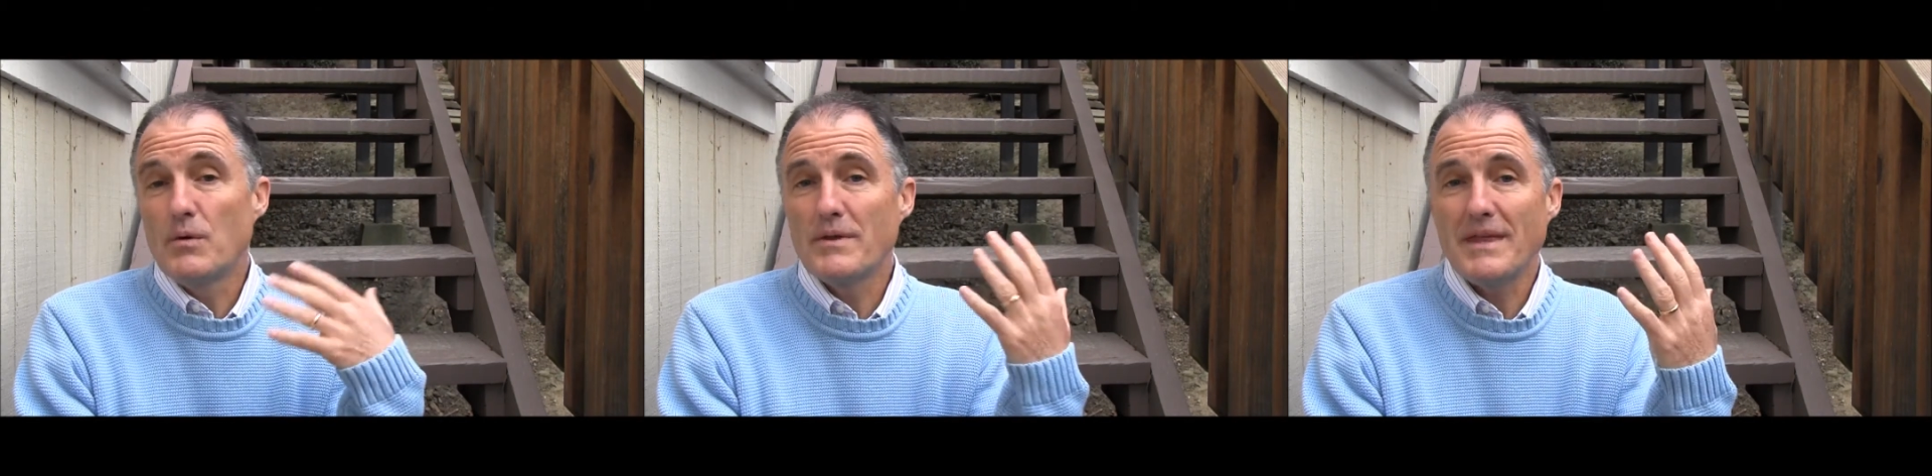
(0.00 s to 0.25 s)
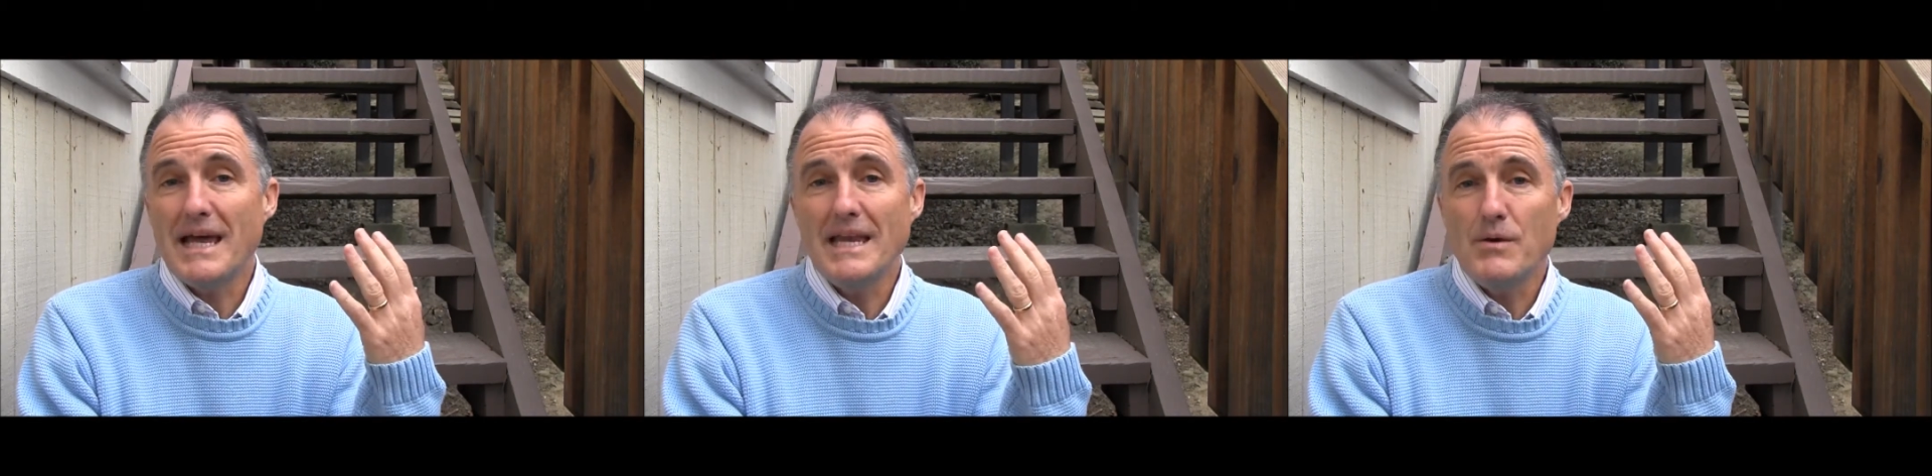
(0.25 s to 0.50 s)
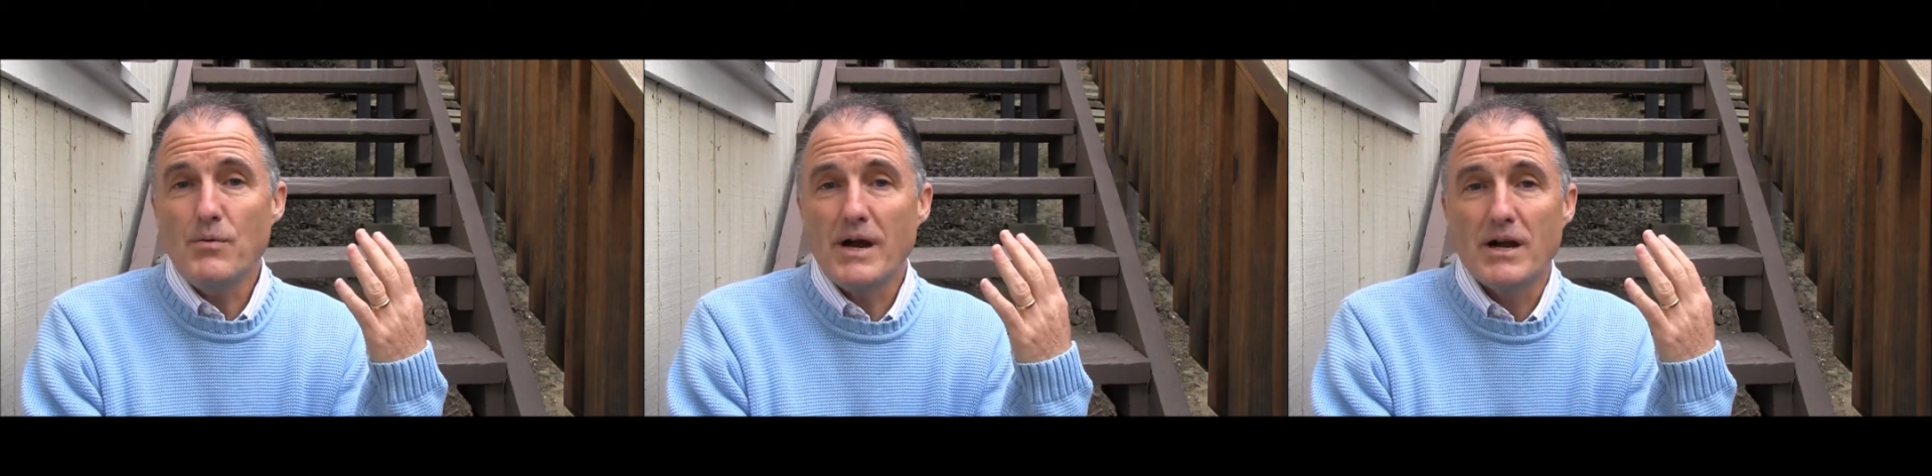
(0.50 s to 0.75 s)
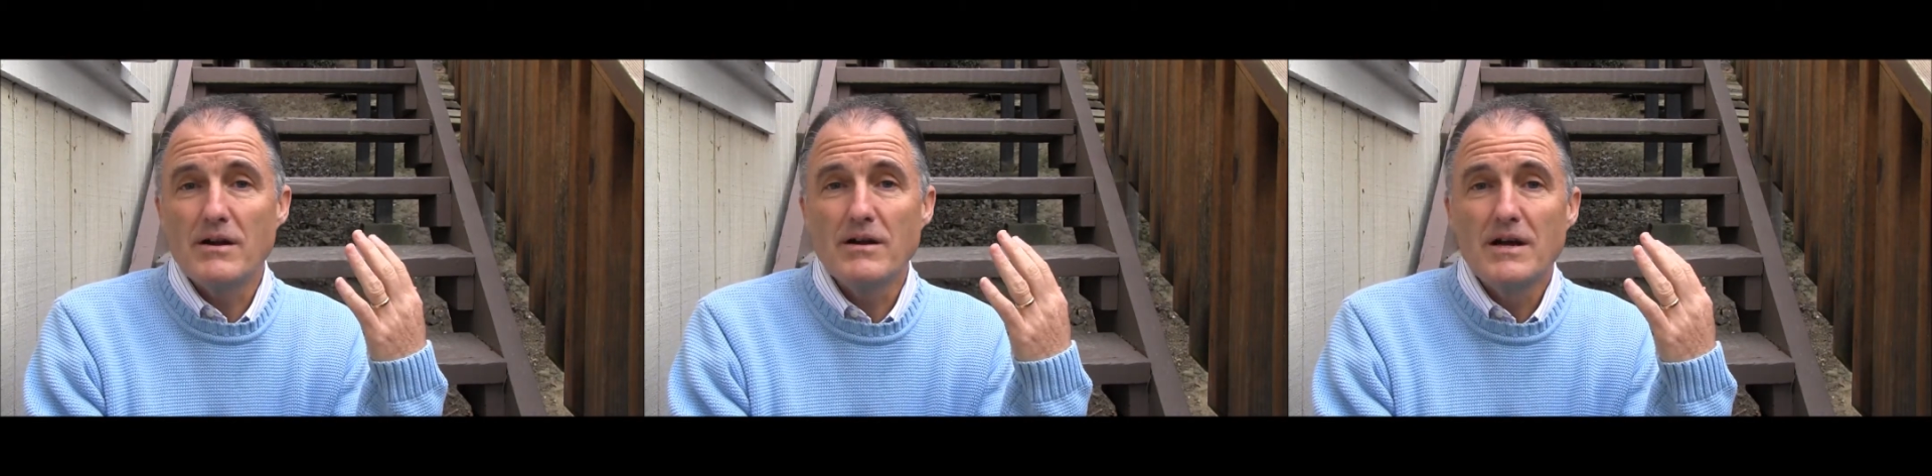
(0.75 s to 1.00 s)
with
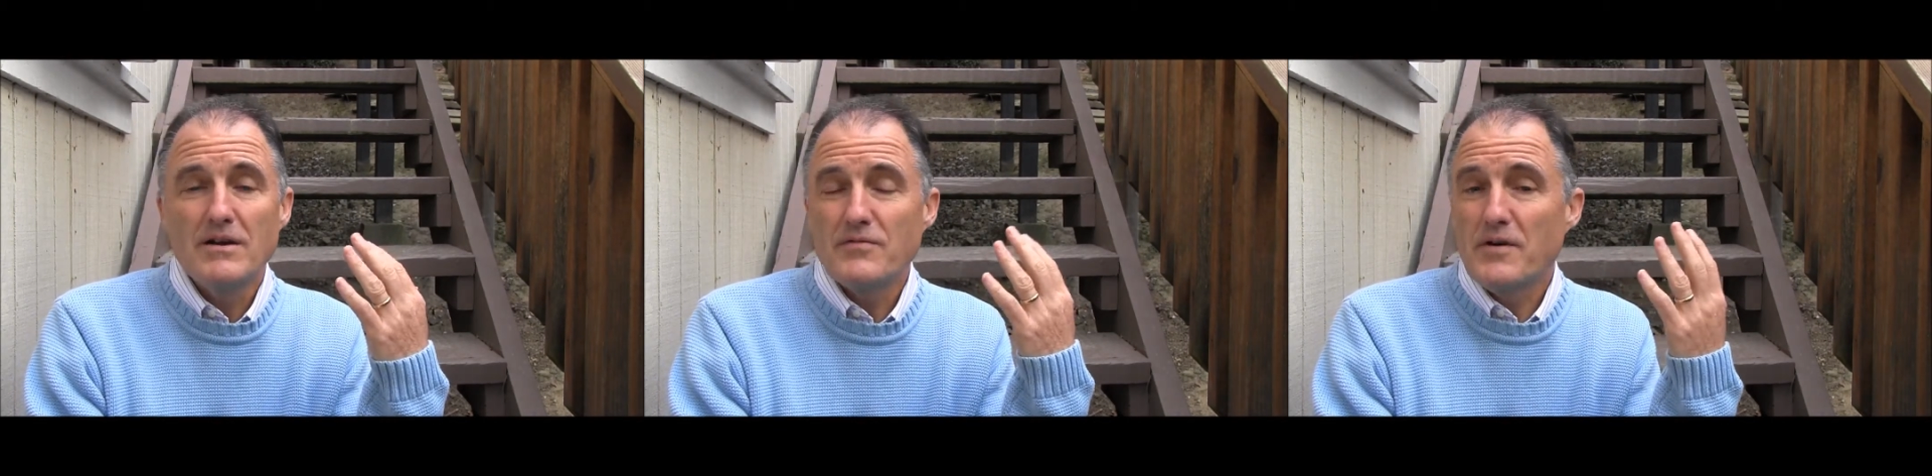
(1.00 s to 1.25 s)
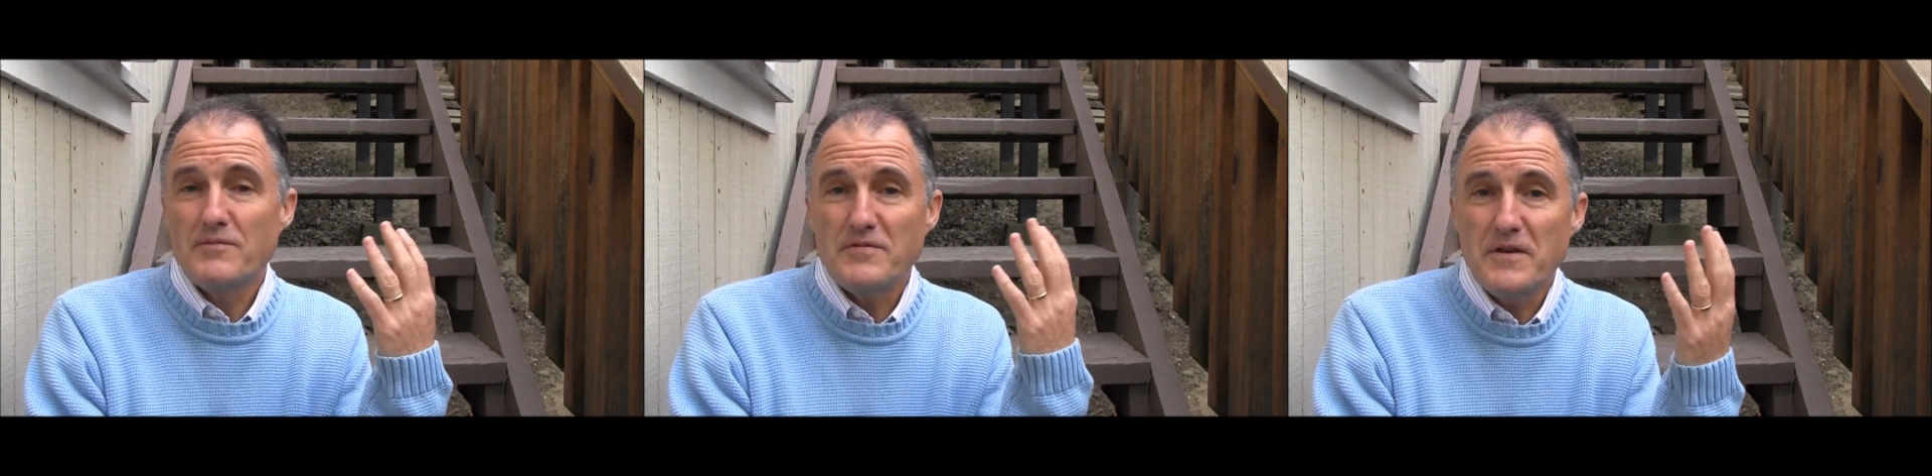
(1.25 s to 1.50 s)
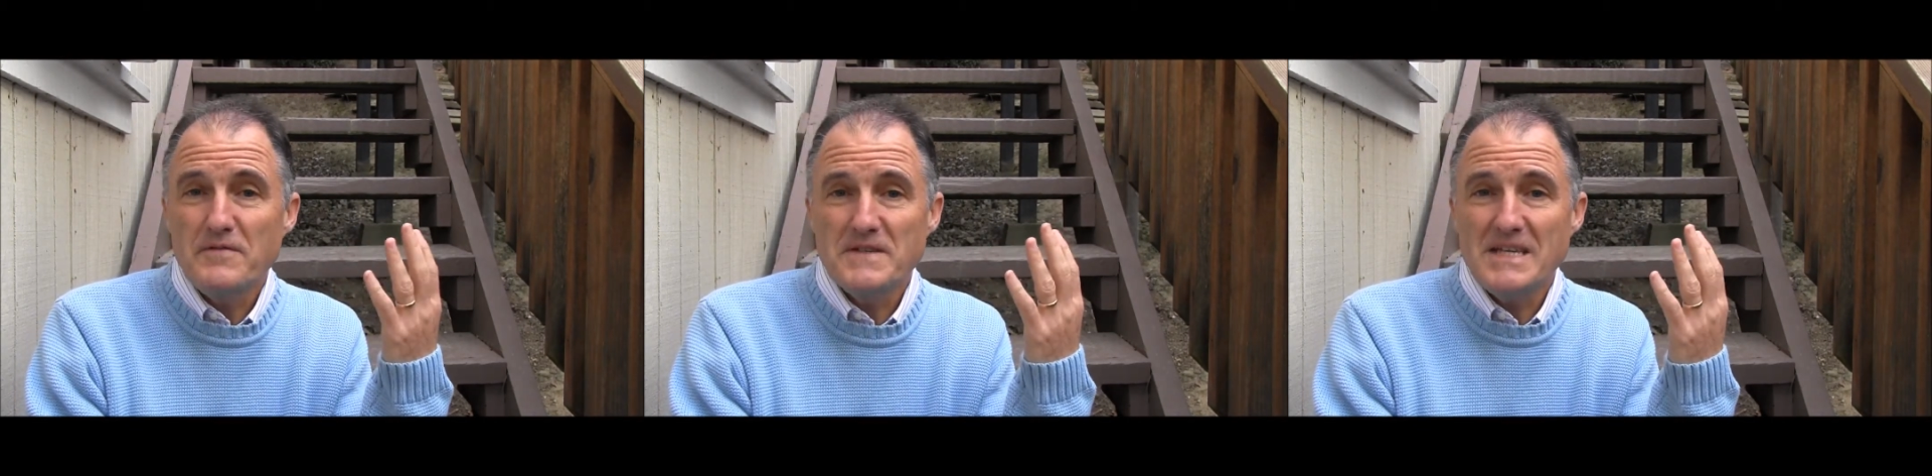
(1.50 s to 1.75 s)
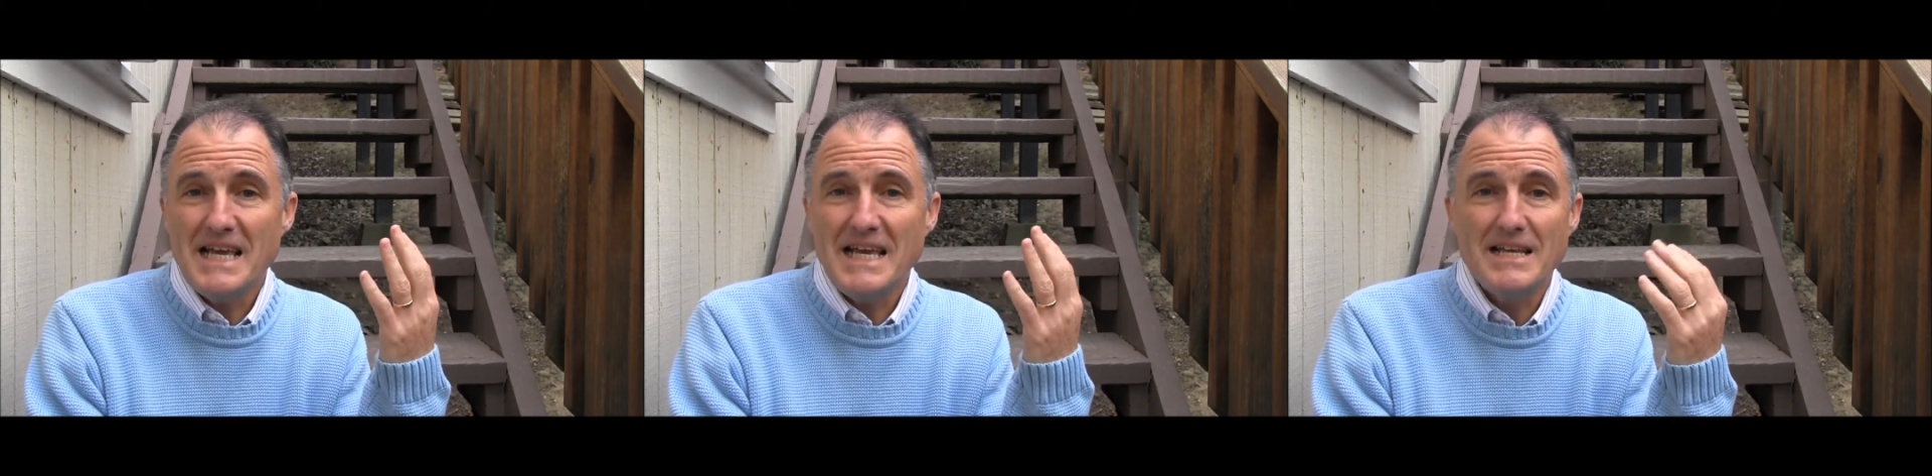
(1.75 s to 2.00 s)
anywhere from
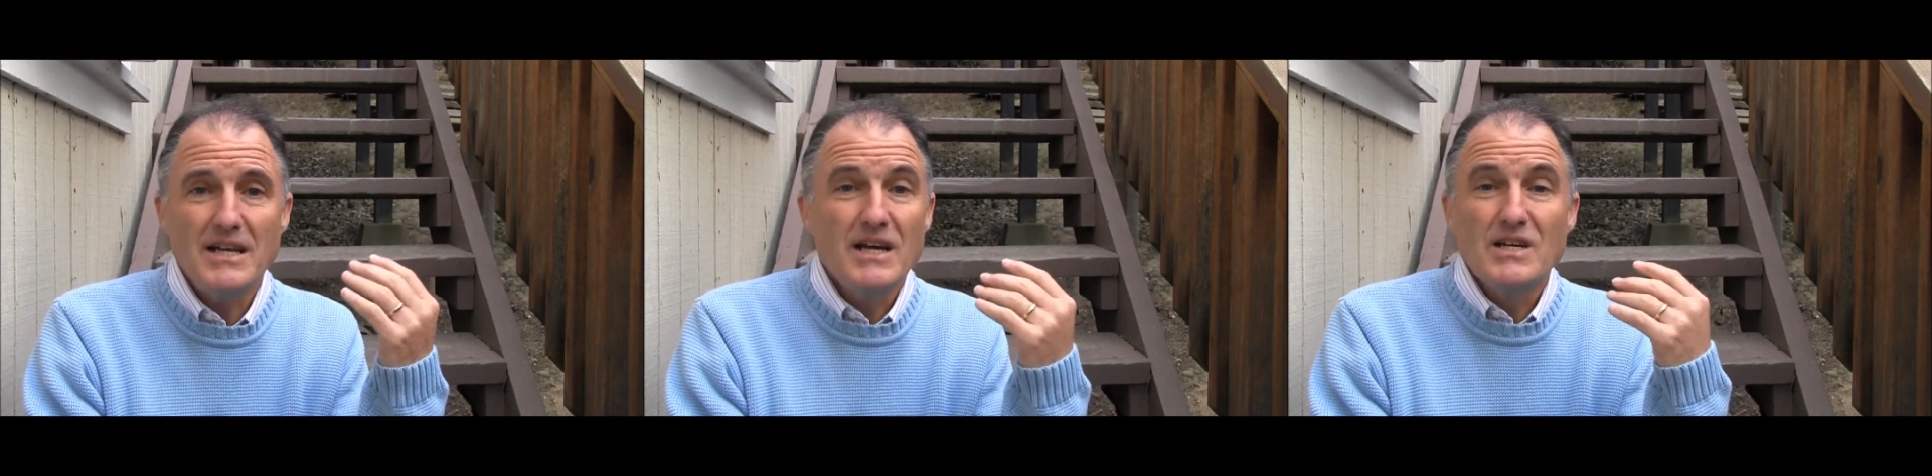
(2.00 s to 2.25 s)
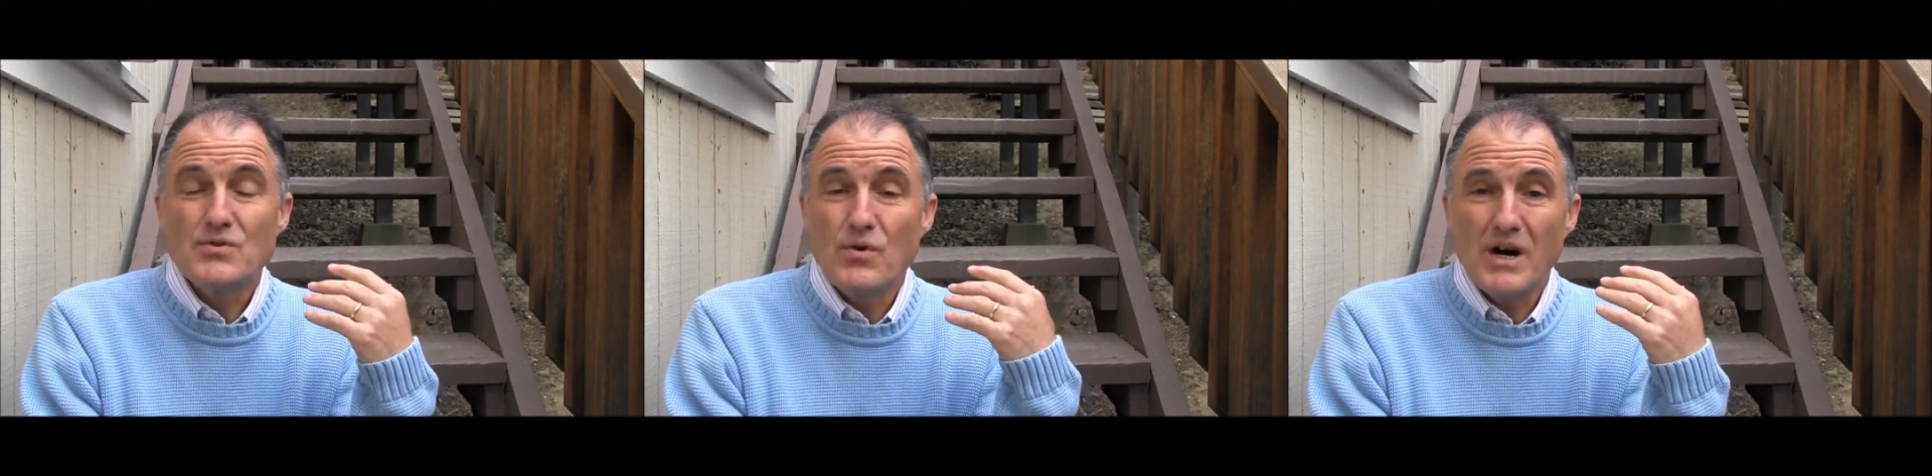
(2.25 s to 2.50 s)
$15 to